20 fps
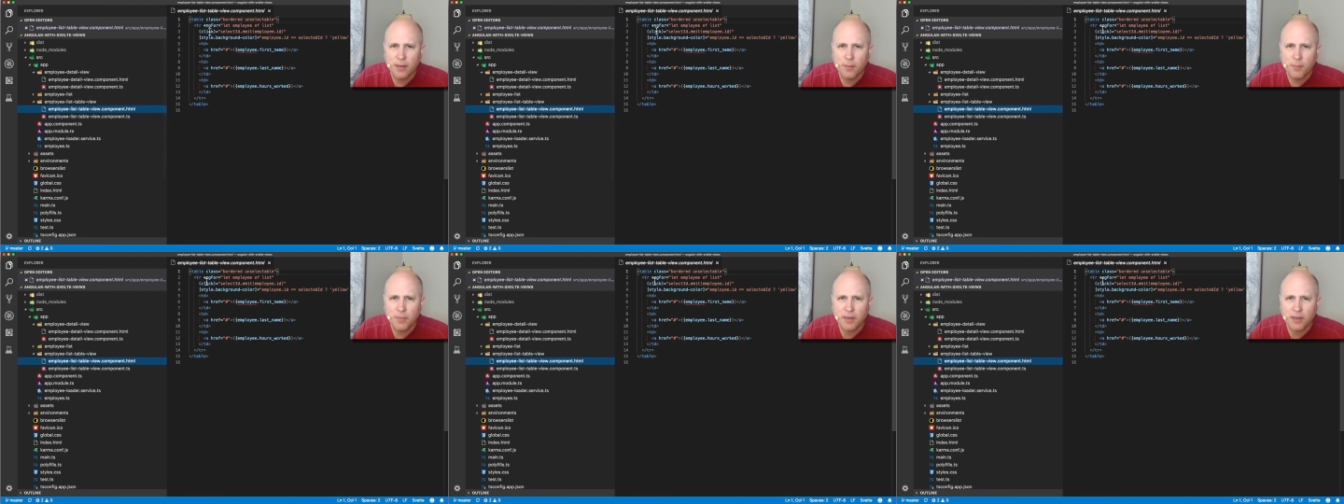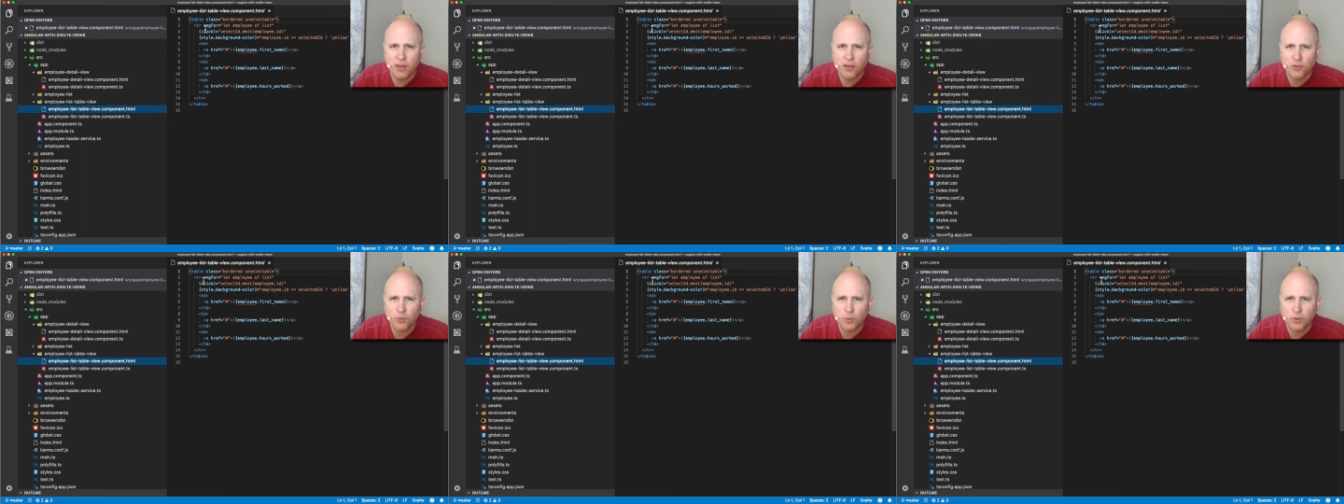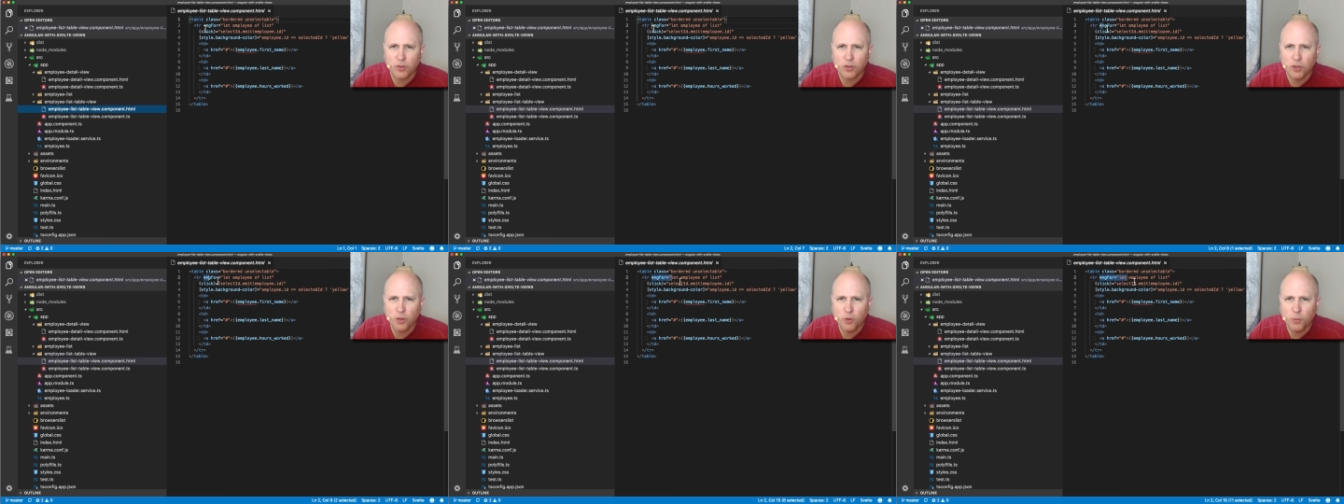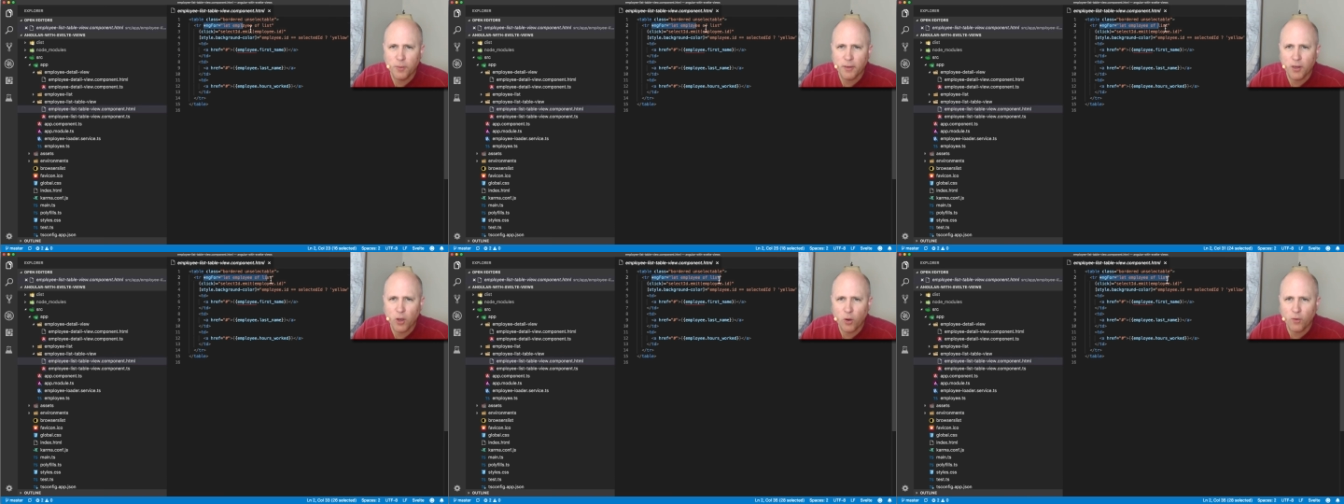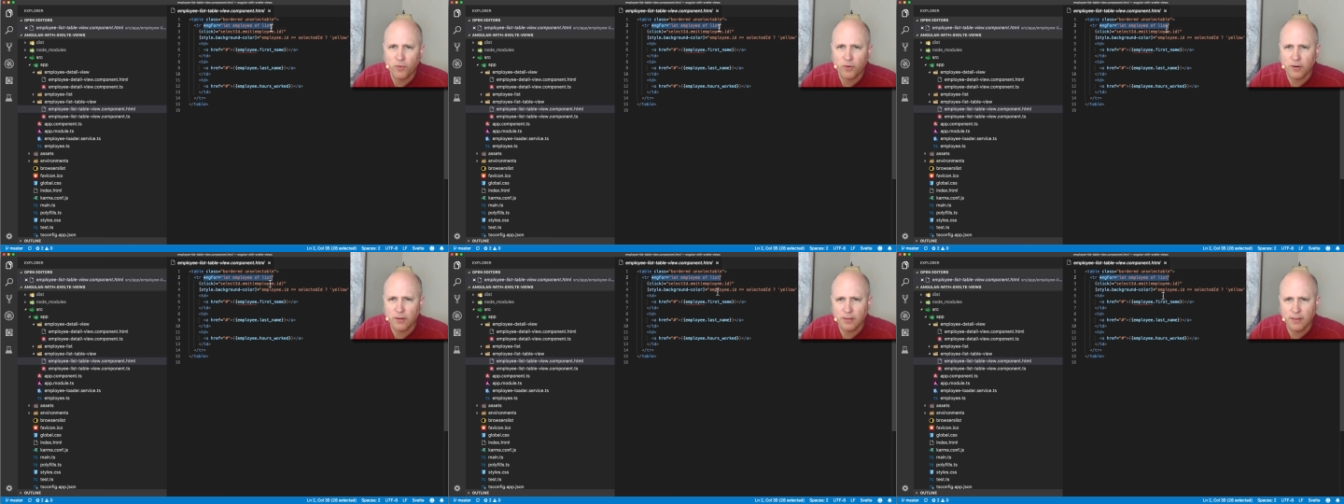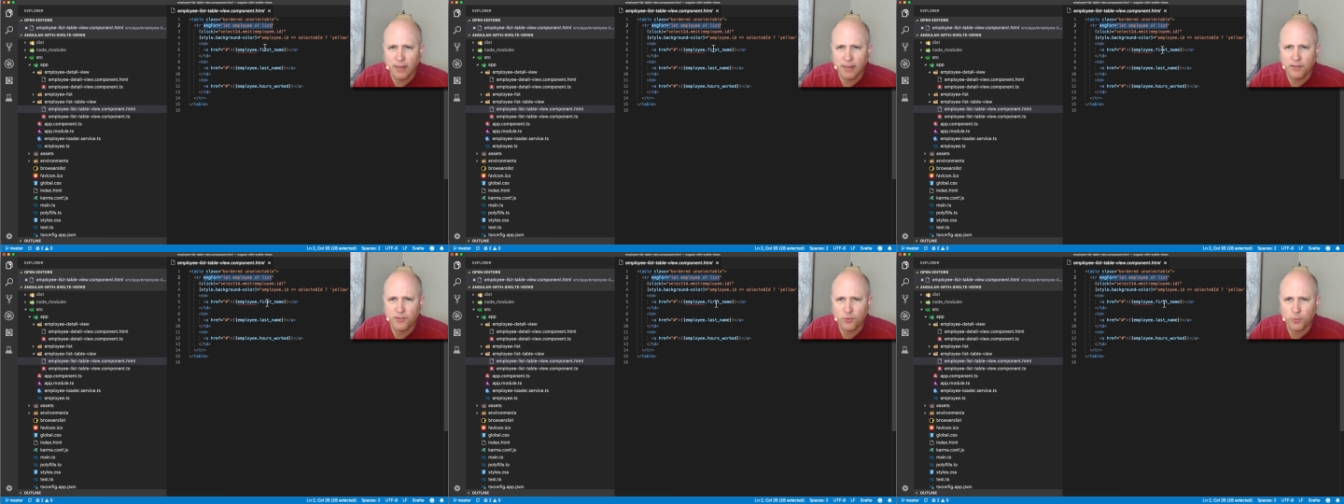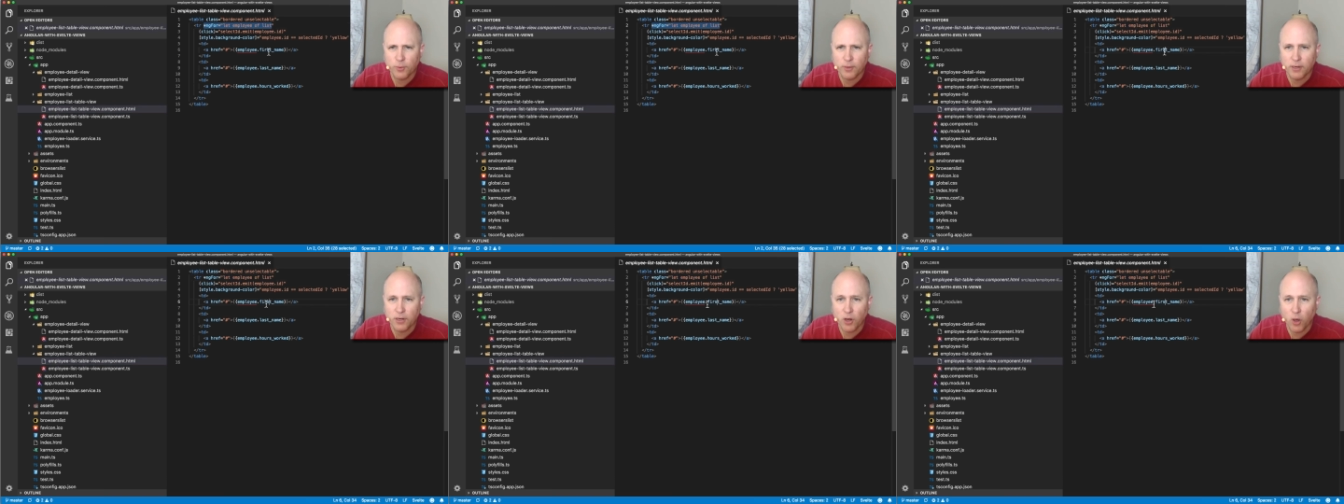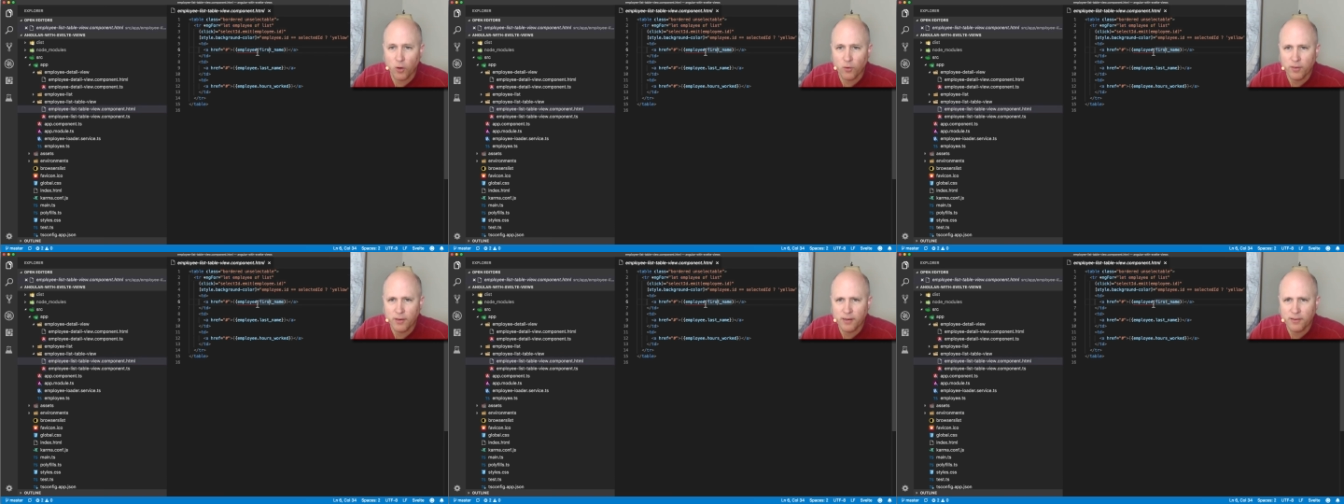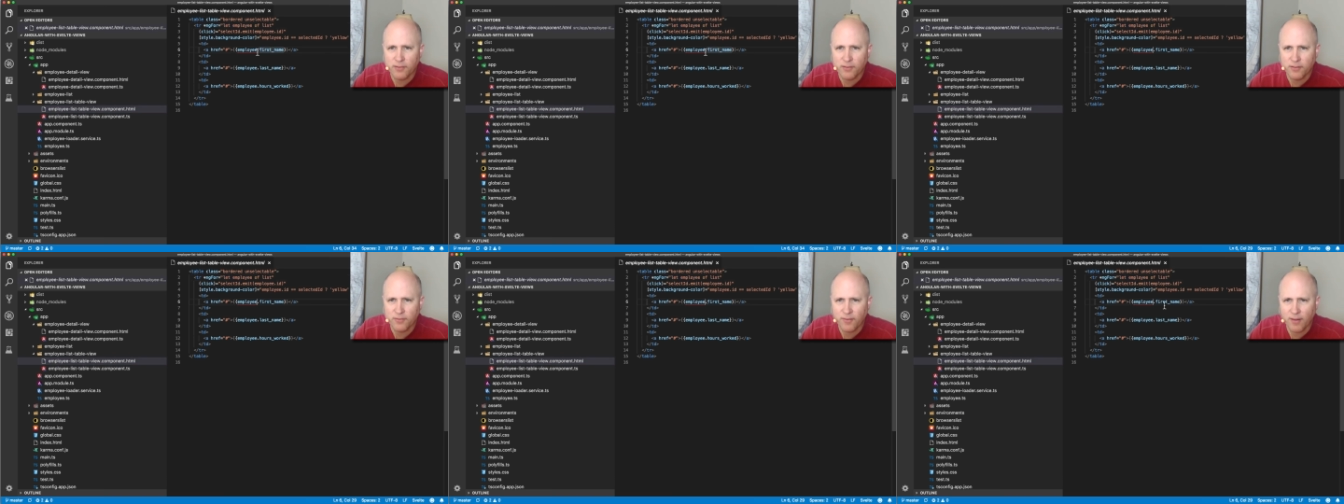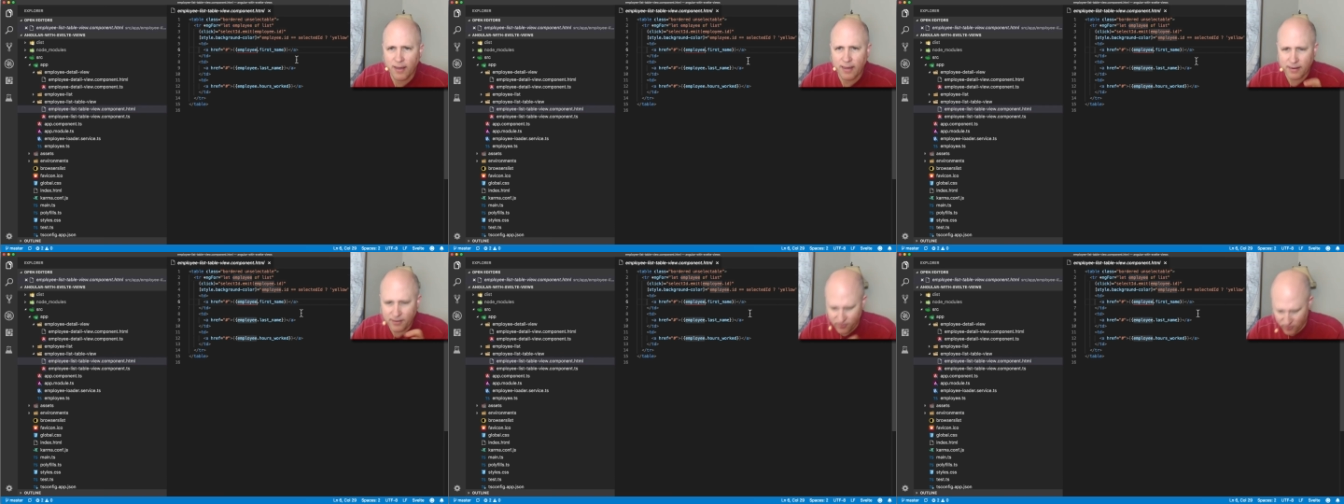because we're looping over a list, we know that it's defined,